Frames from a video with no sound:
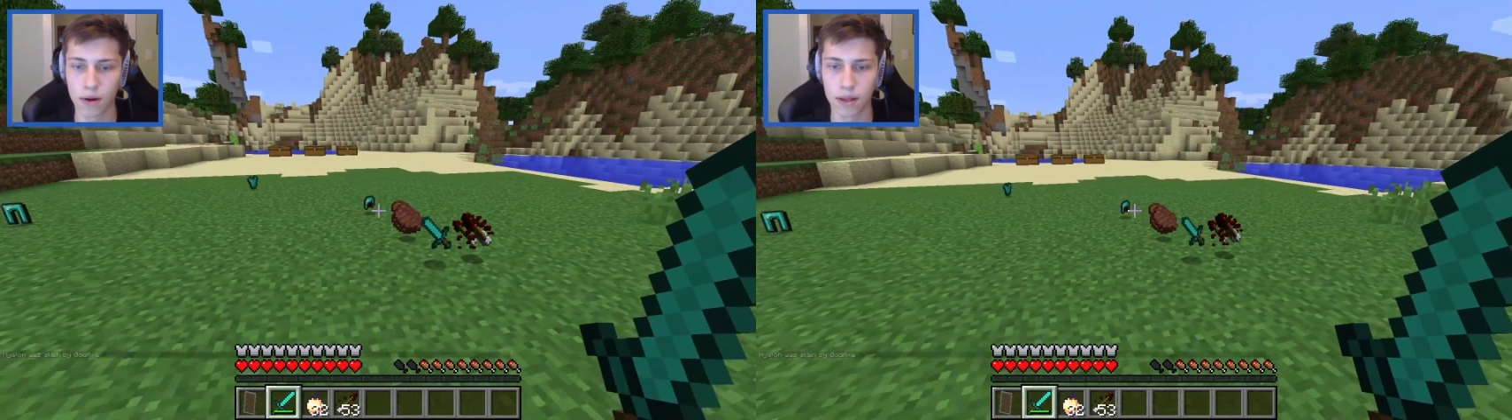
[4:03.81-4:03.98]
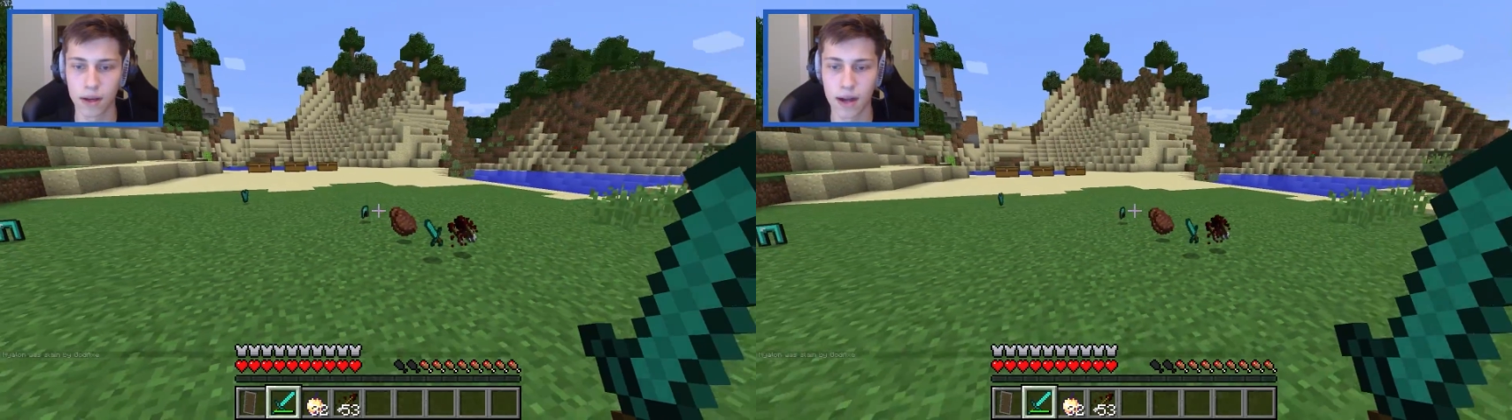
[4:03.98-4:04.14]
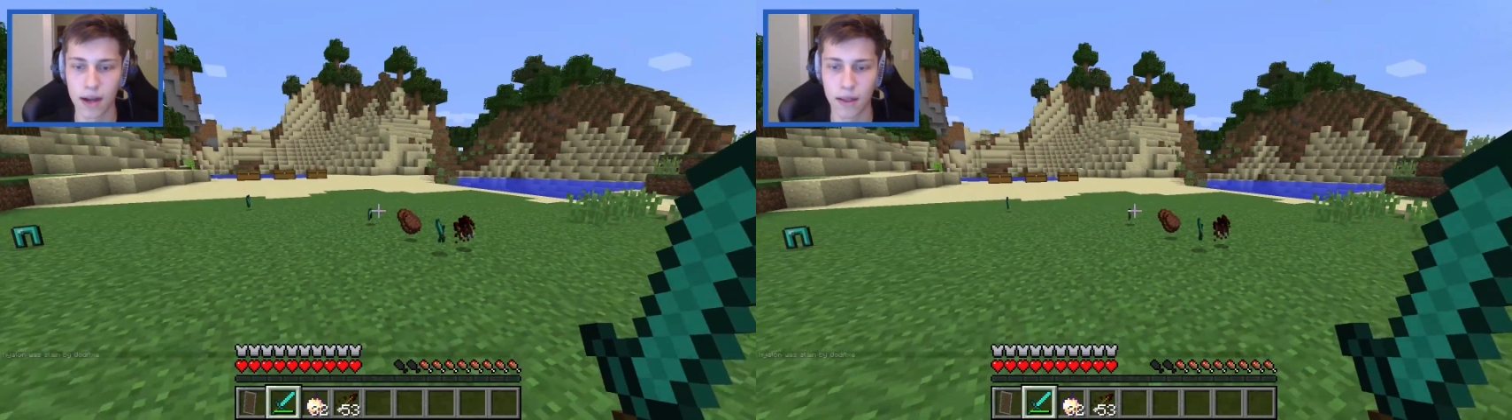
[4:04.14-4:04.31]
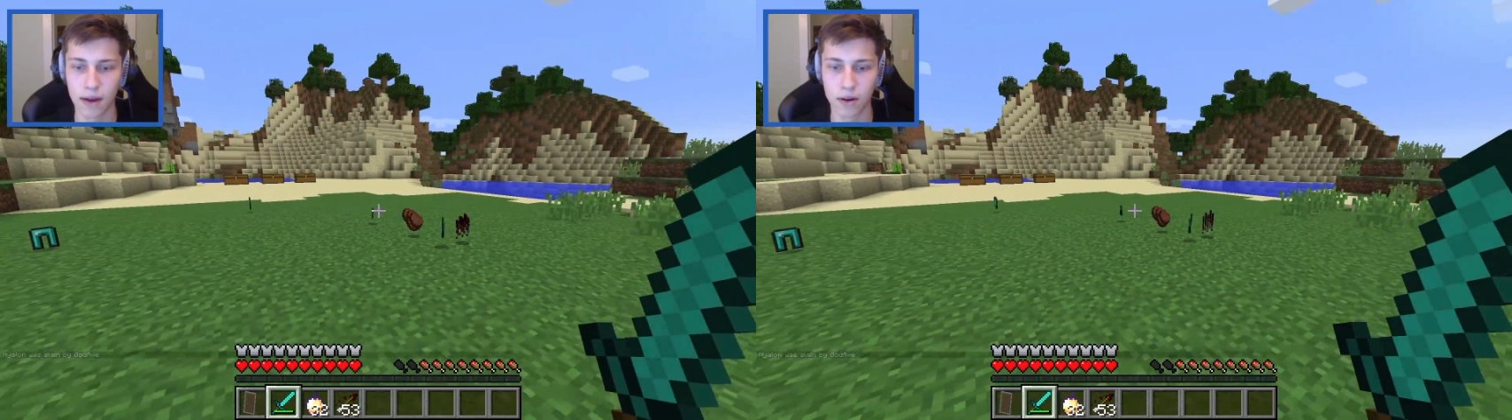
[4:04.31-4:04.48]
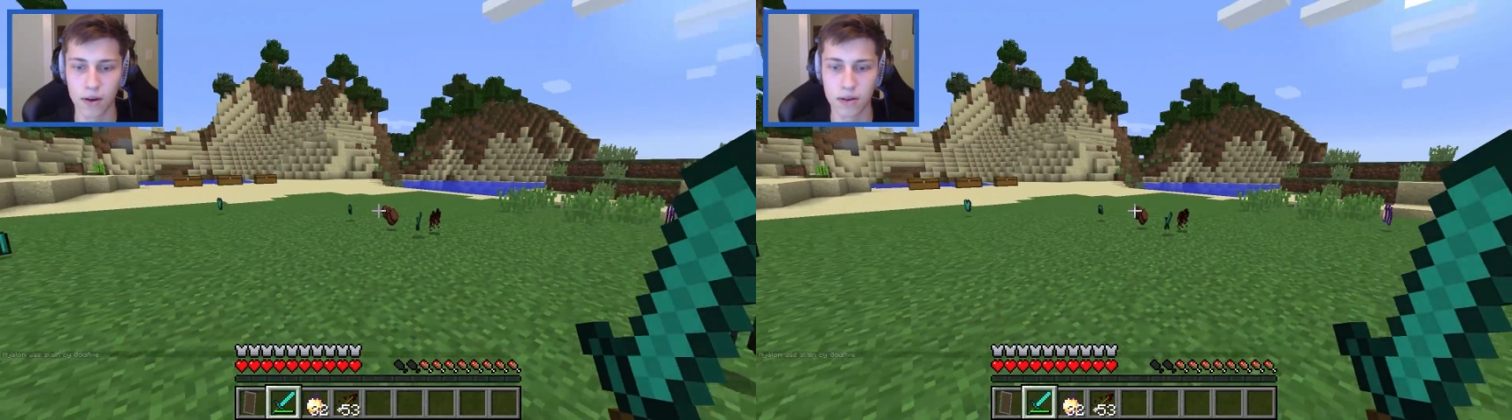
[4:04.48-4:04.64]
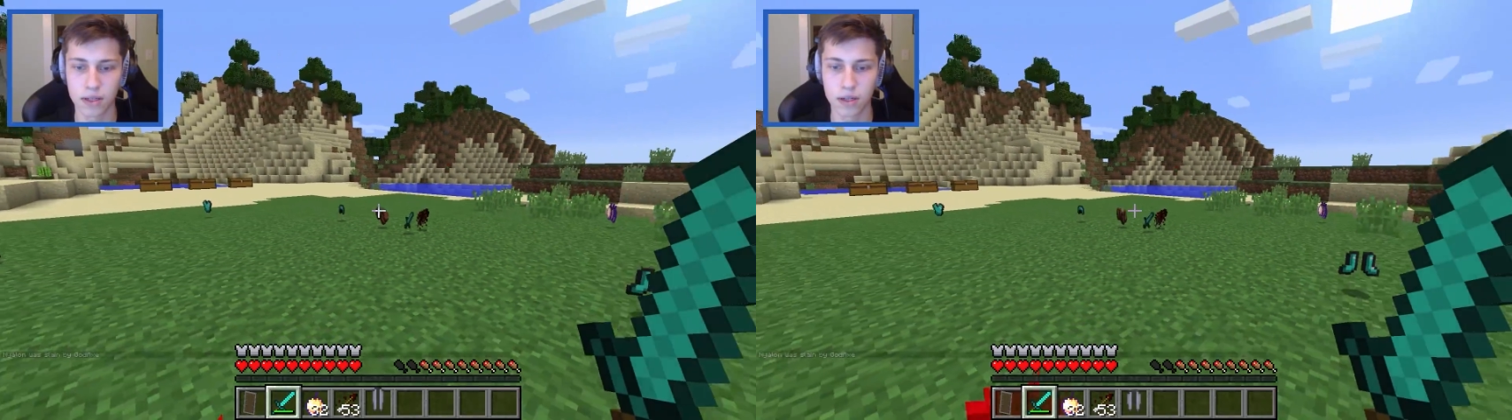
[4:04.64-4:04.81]
And there Nylon
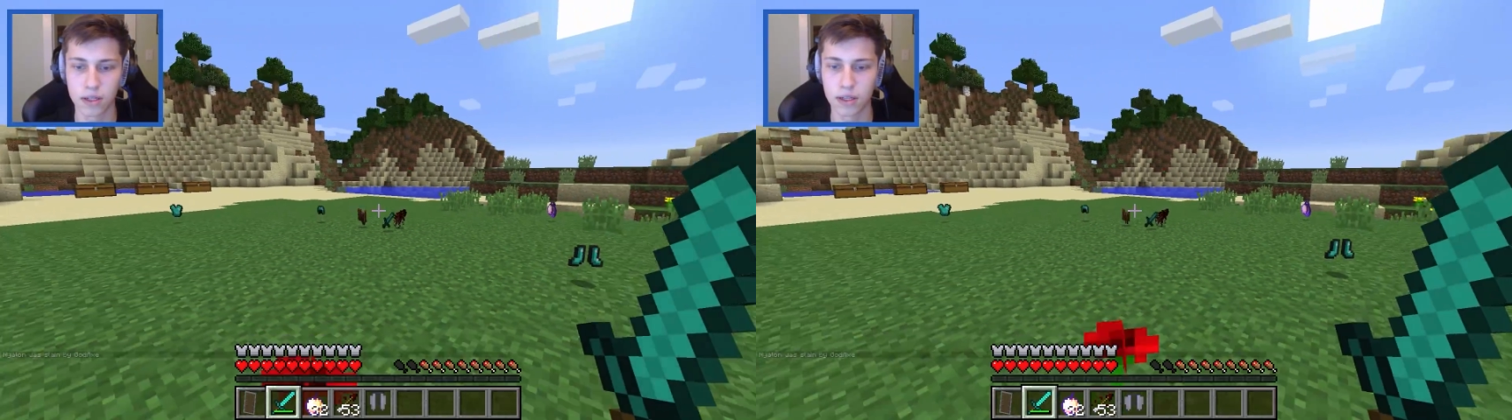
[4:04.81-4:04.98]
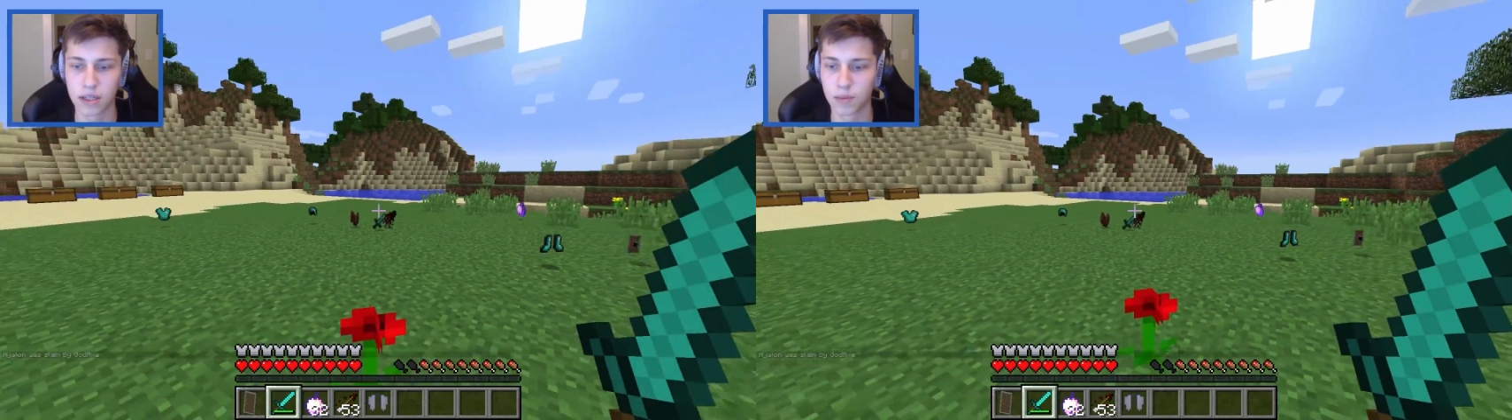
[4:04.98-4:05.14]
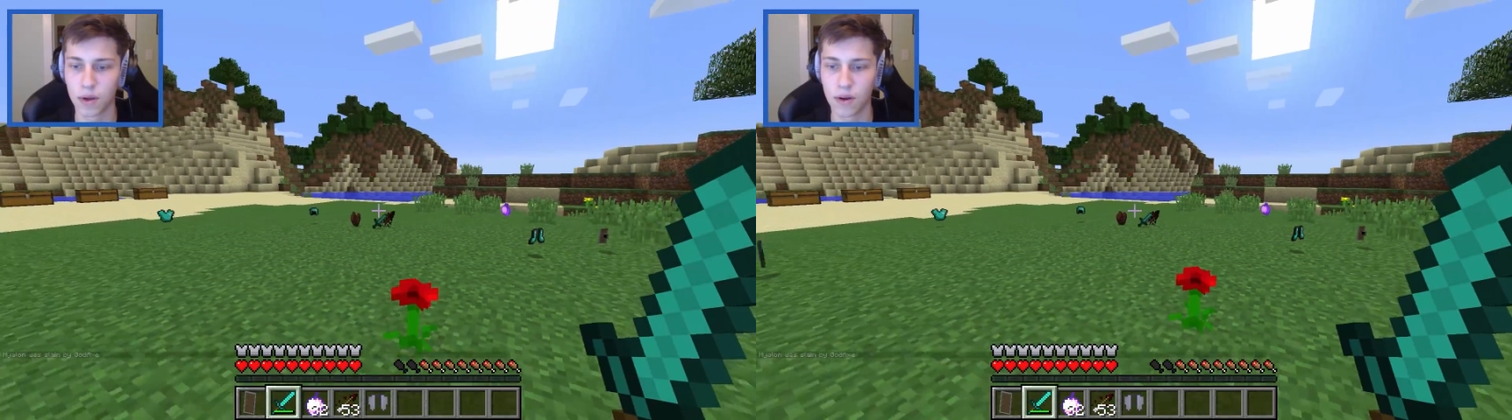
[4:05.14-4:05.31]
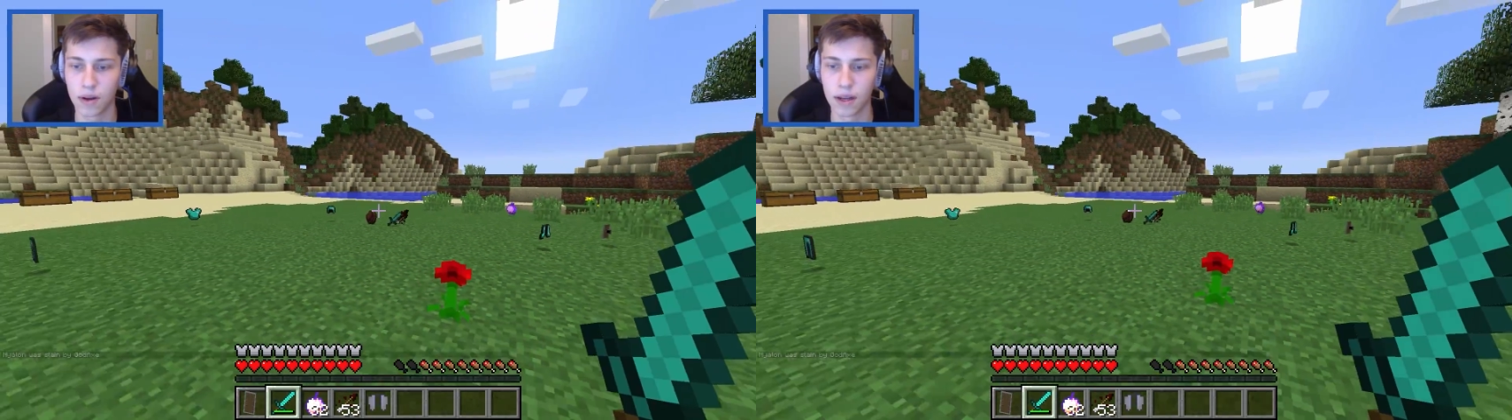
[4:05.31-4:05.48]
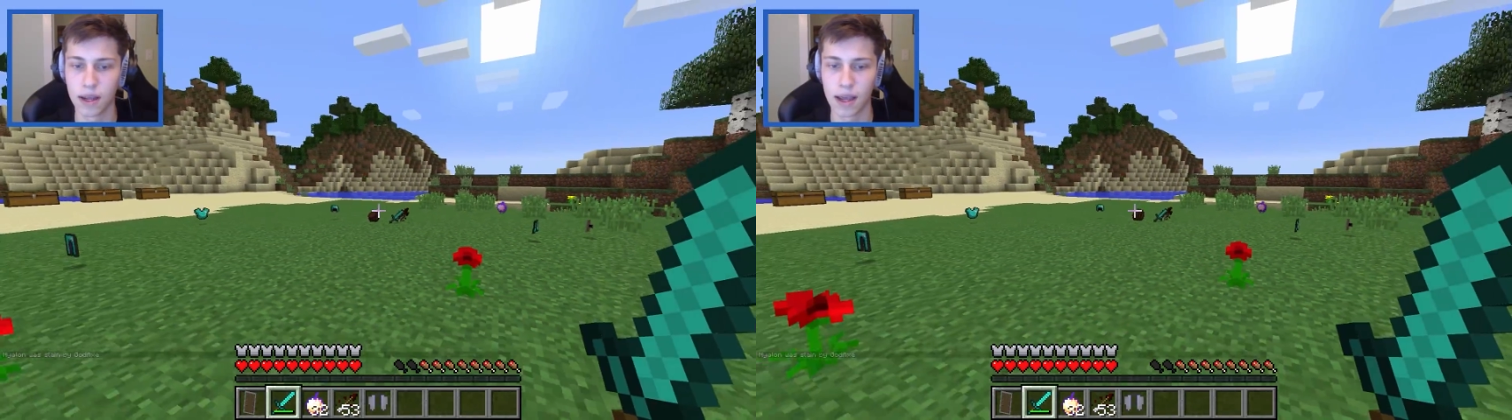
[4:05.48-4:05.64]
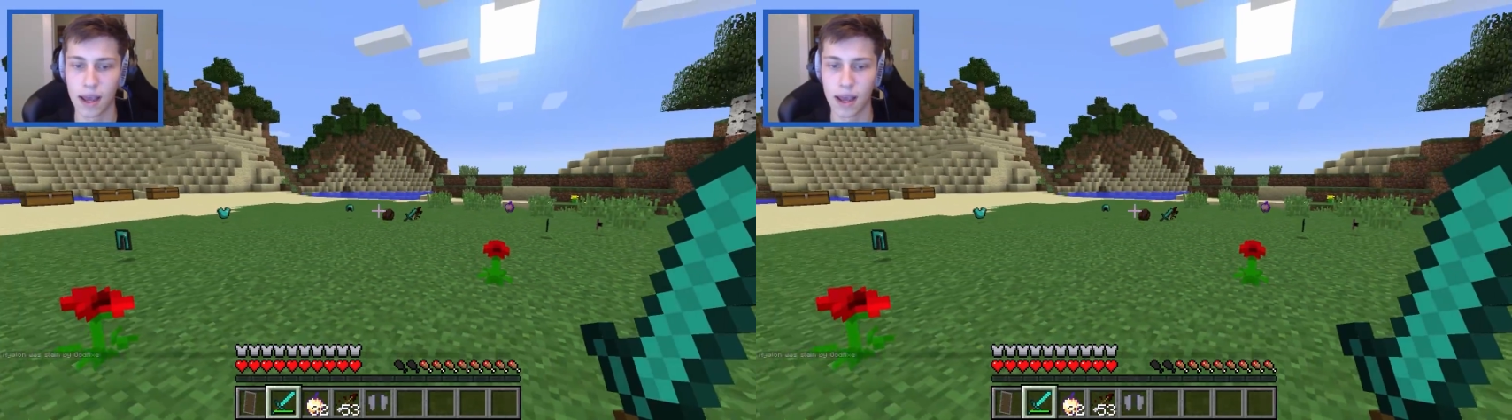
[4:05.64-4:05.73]
goes. He just exploded.